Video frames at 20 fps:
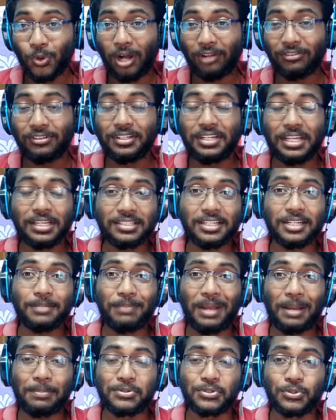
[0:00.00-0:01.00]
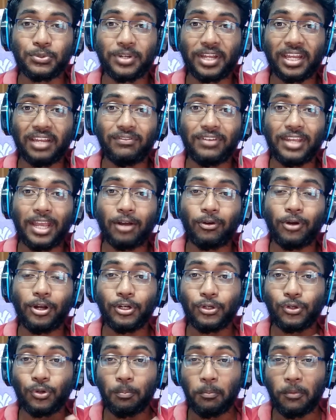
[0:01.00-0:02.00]
two of the desert maps today. We are
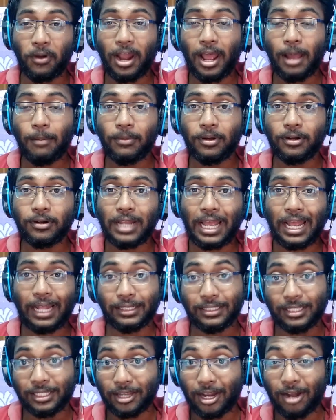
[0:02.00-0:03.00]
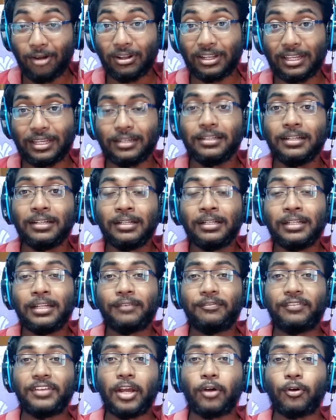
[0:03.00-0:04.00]
going to do Miramar and the Karakin.
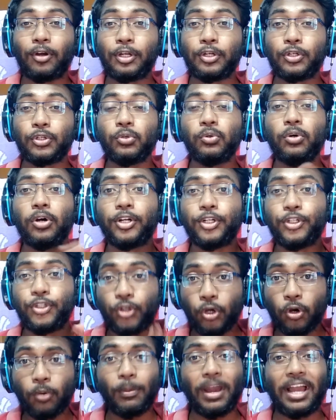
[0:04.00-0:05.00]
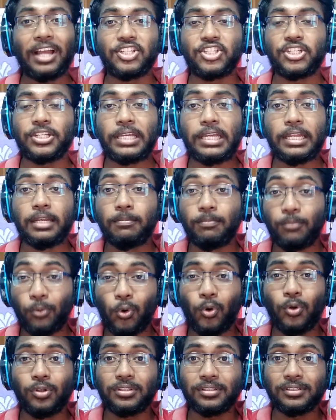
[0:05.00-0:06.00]
We are going to do a duo match
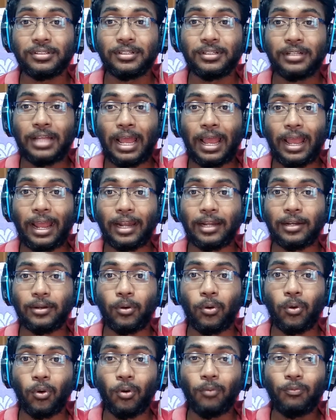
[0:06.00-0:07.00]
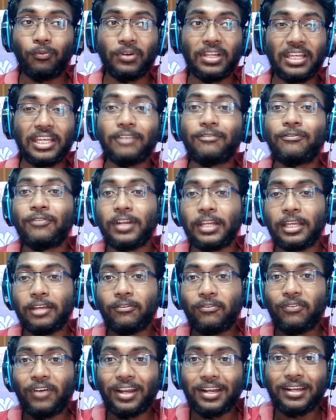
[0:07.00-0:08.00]
in both. And hopefully if,
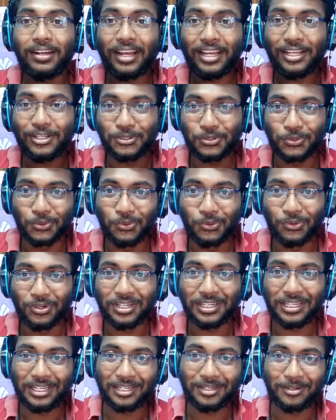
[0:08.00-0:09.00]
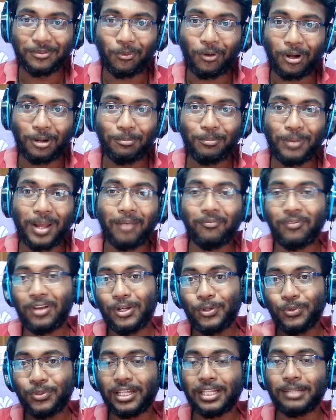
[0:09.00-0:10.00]
if I die soon in one
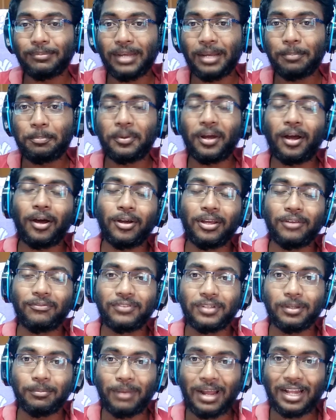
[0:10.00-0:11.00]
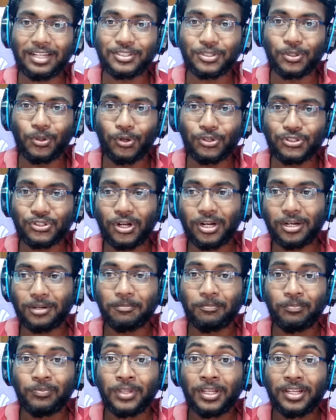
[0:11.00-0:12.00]
map, I'll do the other map. Or if the match goes
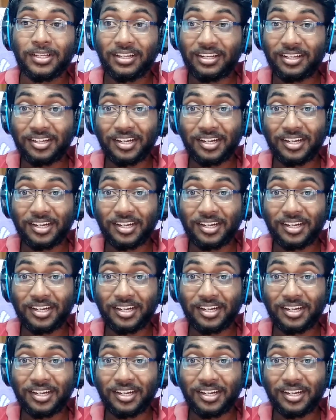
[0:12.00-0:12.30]
on,